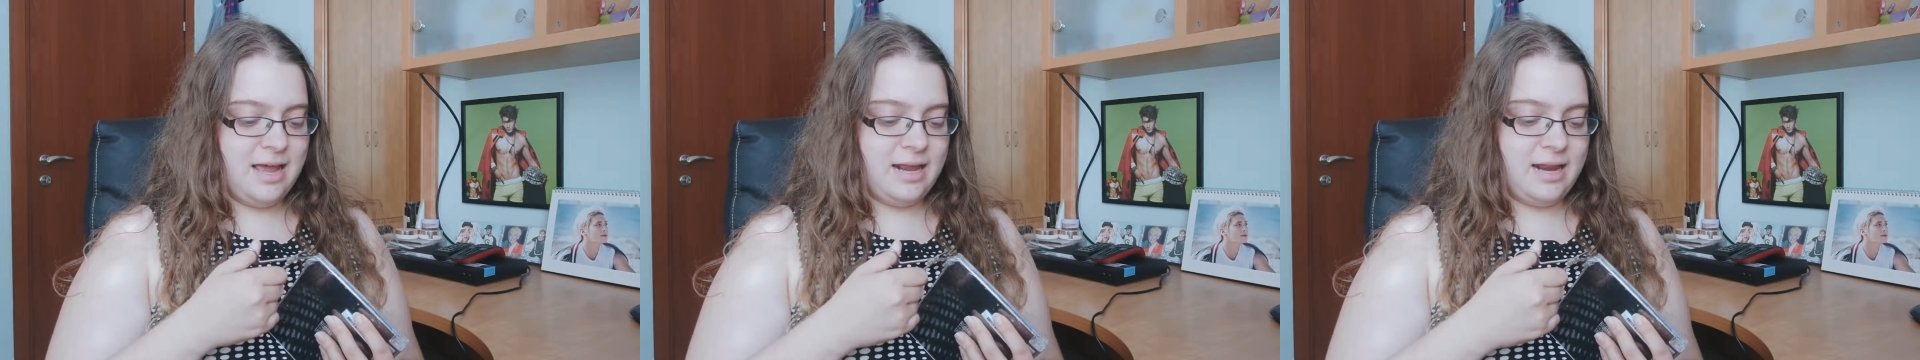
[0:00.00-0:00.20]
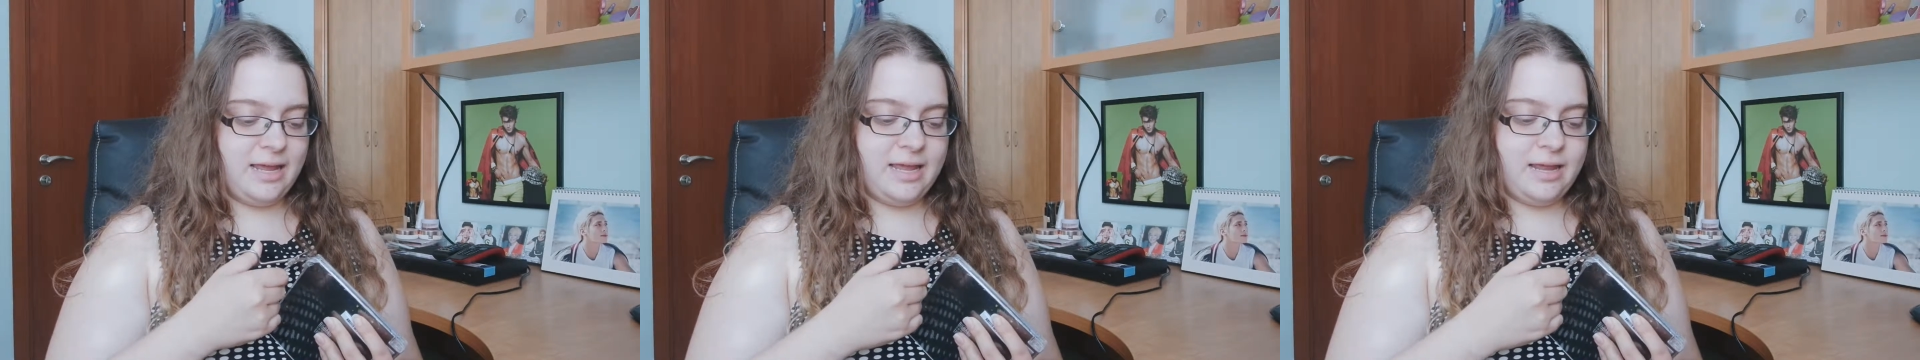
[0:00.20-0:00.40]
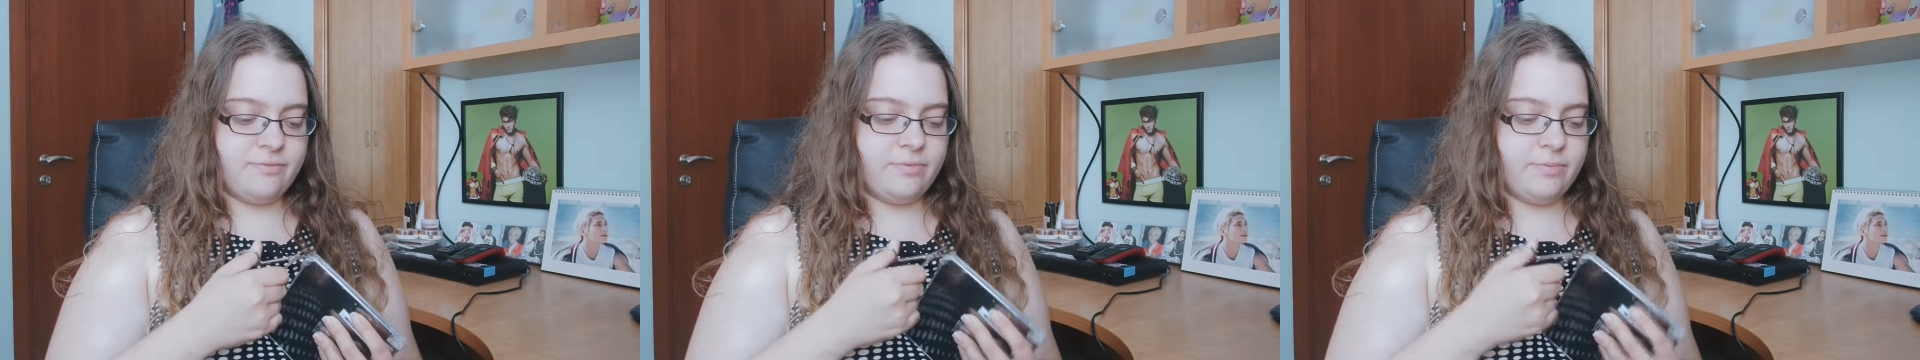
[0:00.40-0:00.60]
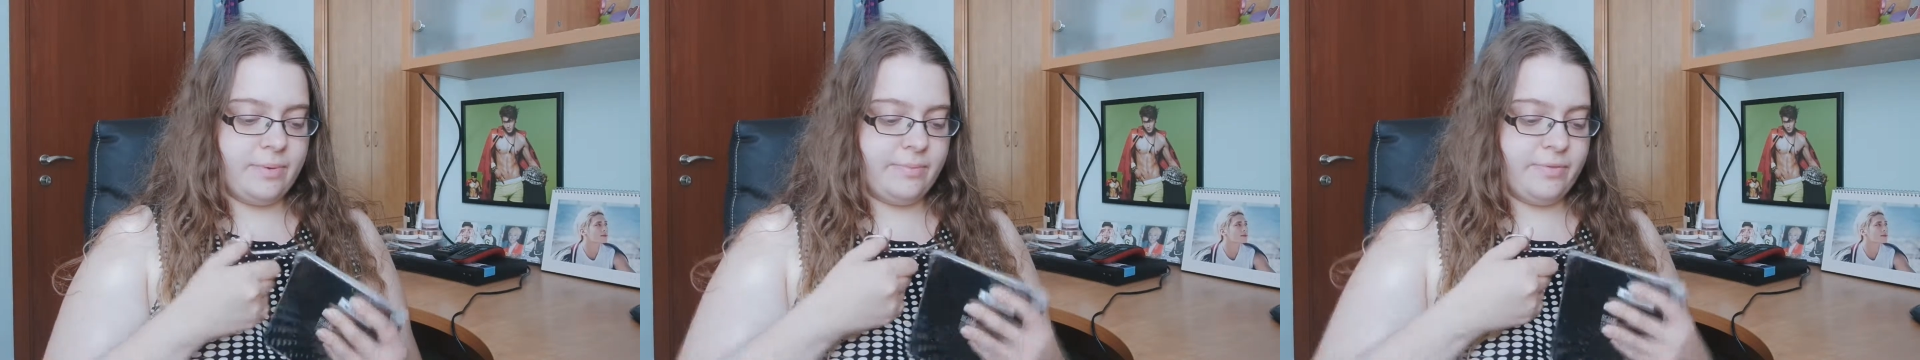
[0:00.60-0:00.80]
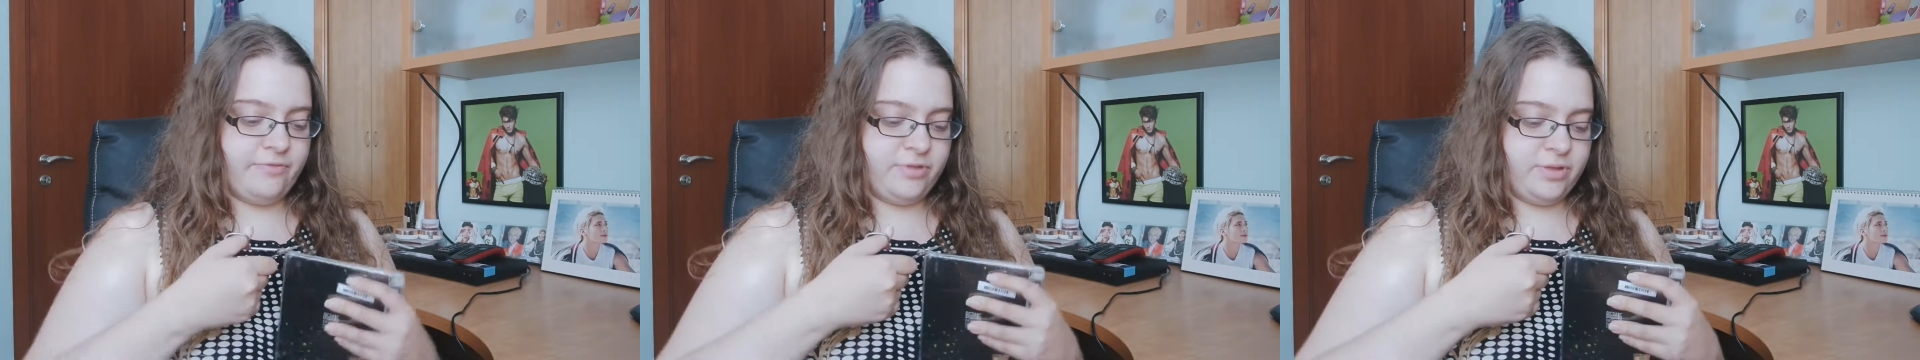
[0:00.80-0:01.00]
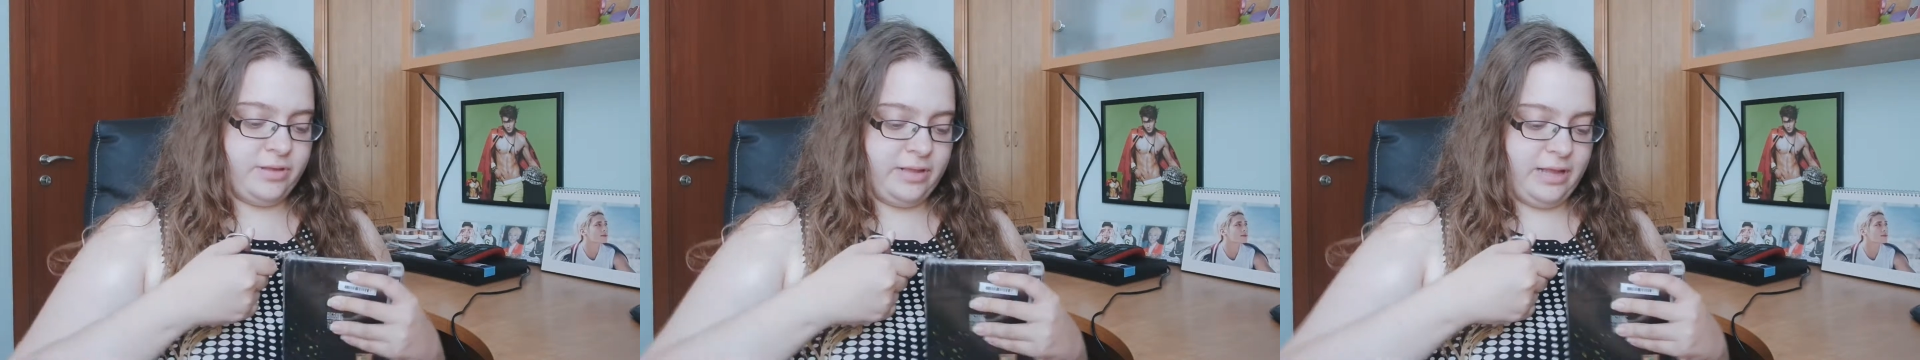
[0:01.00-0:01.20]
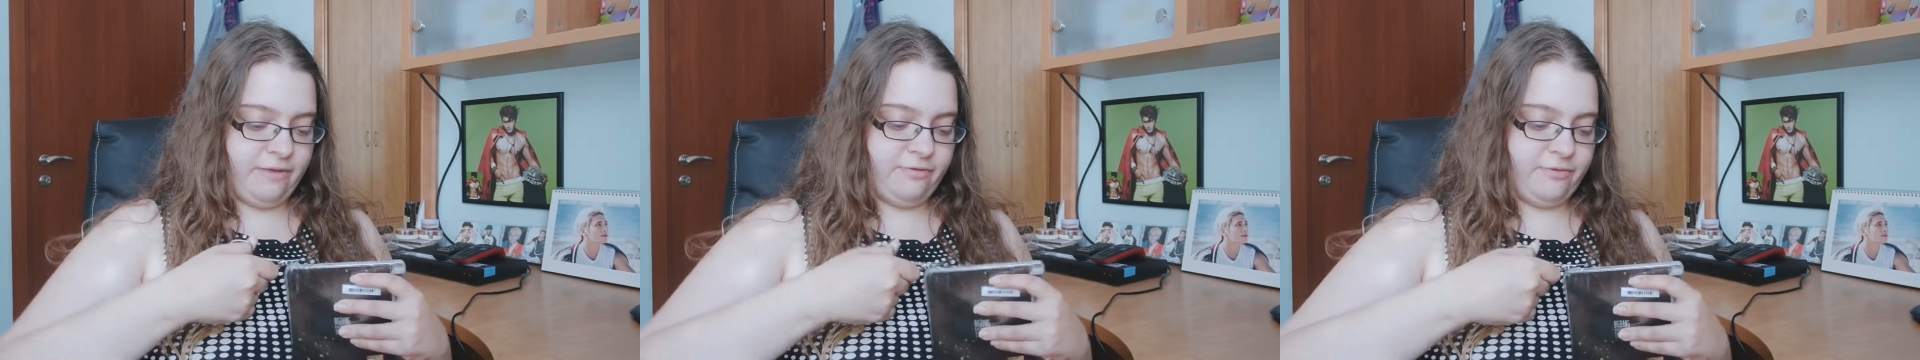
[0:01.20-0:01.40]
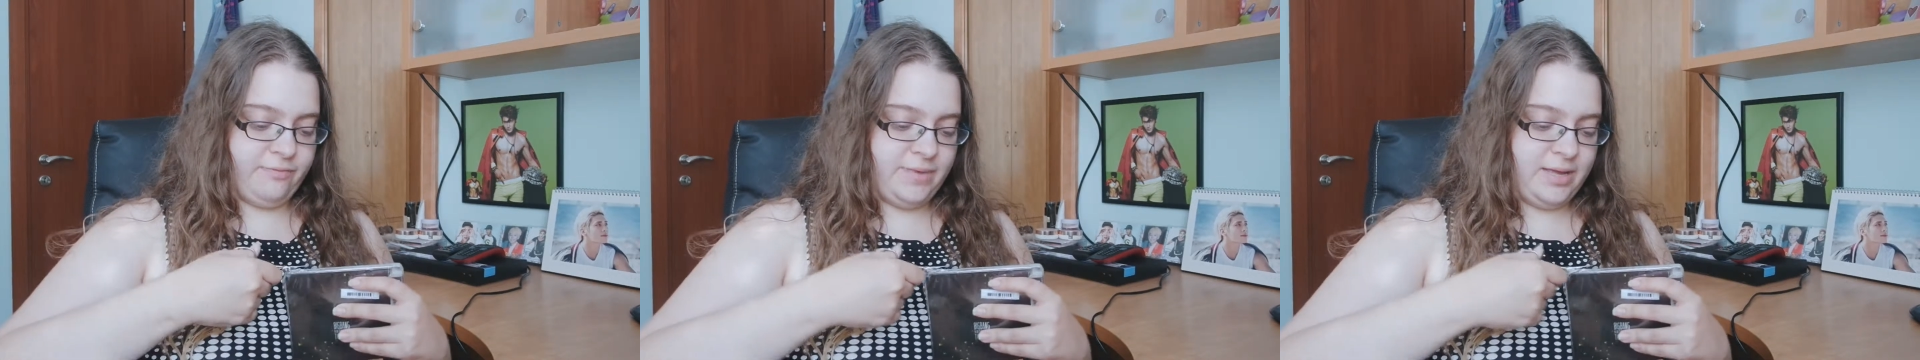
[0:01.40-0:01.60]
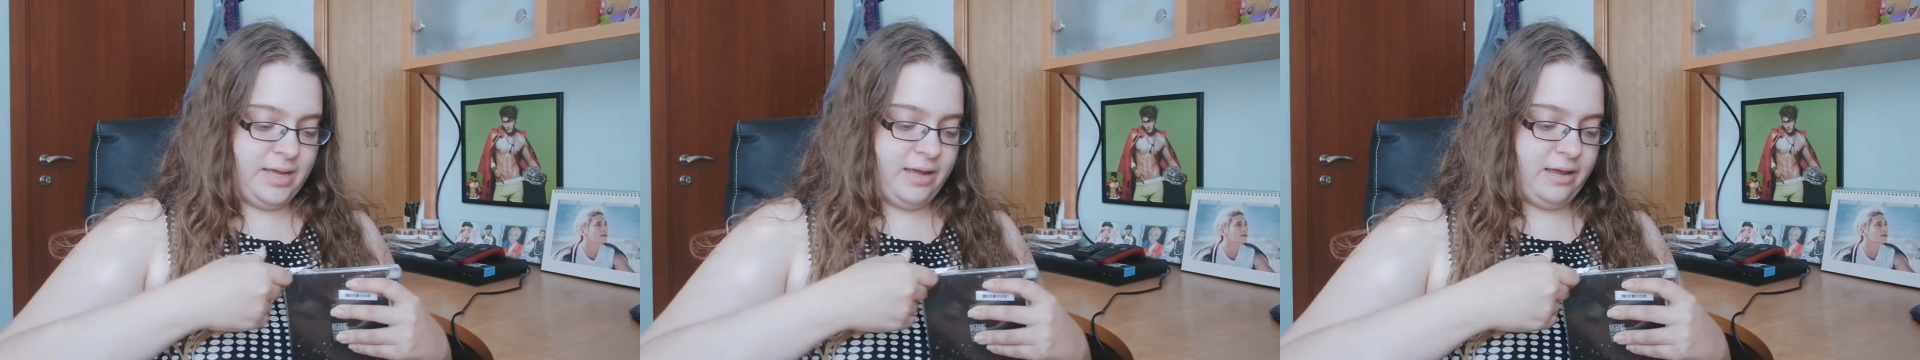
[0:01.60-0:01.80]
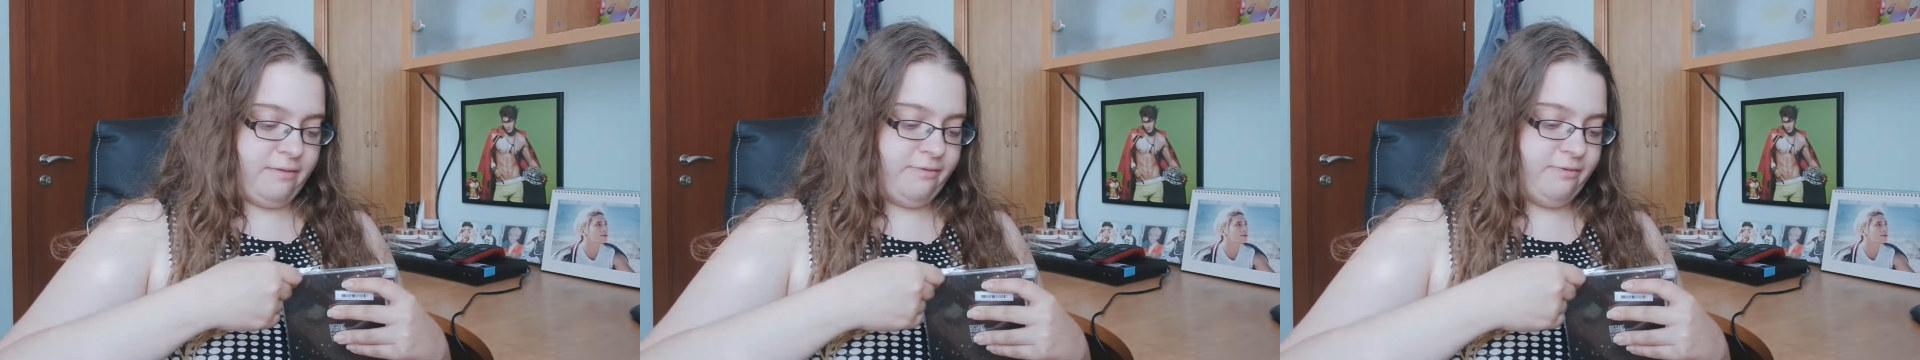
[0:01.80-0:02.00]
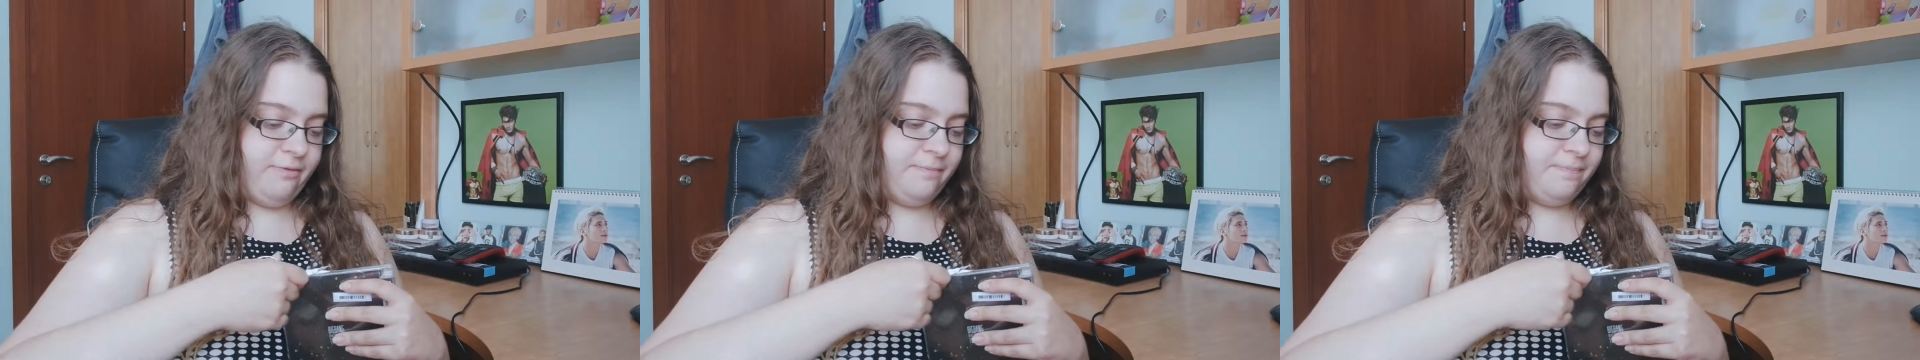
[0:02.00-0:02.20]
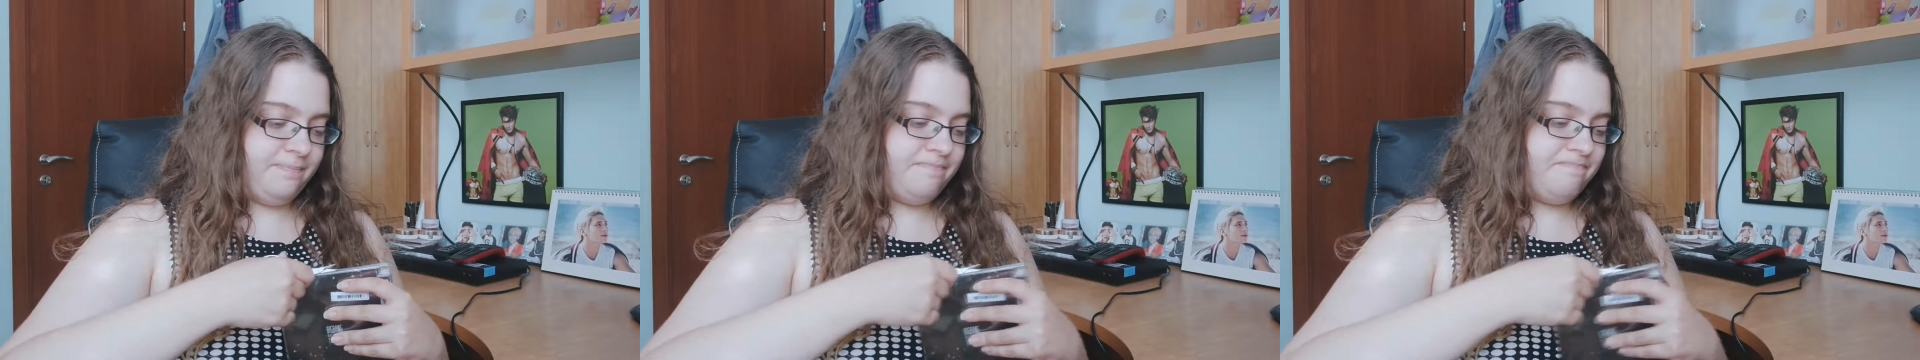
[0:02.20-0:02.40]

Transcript: And I can't remember for the life of me if